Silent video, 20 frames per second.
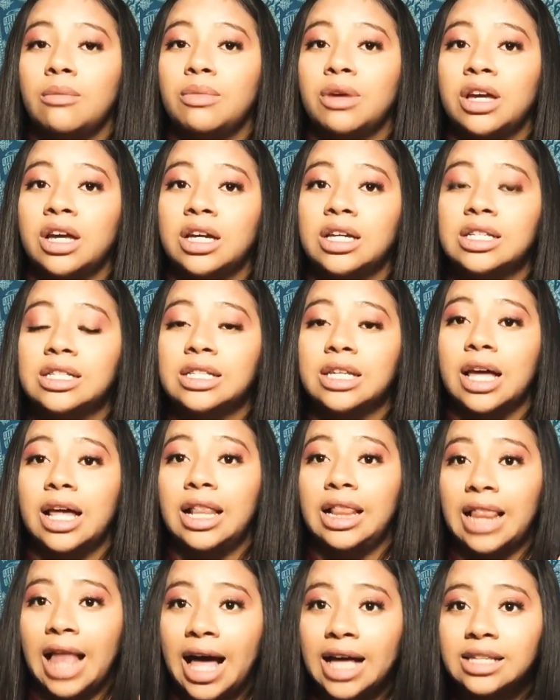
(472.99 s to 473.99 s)
Because
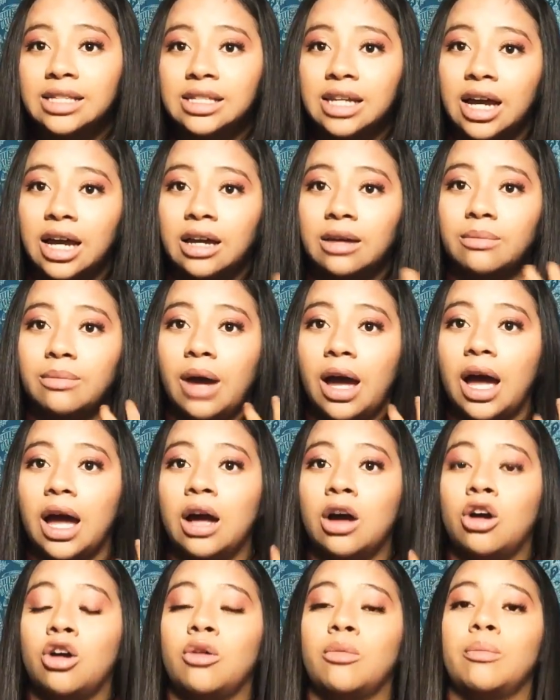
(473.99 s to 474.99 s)
last time
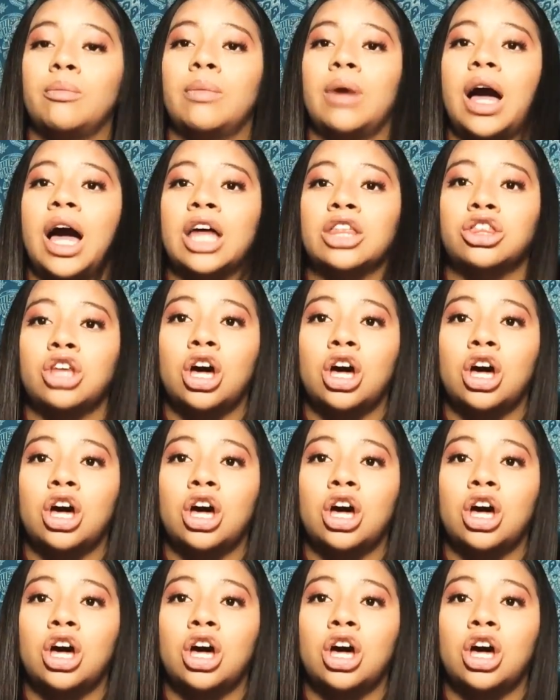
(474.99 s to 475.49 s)
I